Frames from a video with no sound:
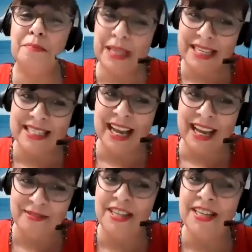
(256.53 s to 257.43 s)
please
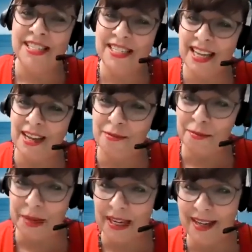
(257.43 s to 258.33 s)
dive in and save
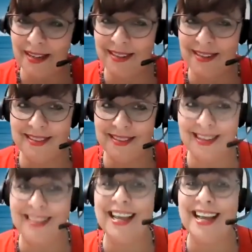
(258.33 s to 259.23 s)
me,
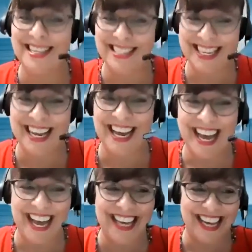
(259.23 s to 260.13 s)
unless
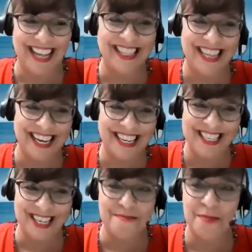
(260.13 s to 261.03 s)
I can
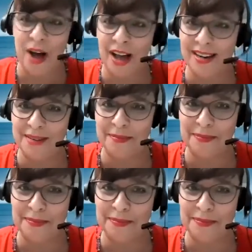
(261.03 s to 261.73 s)
touch the bottom.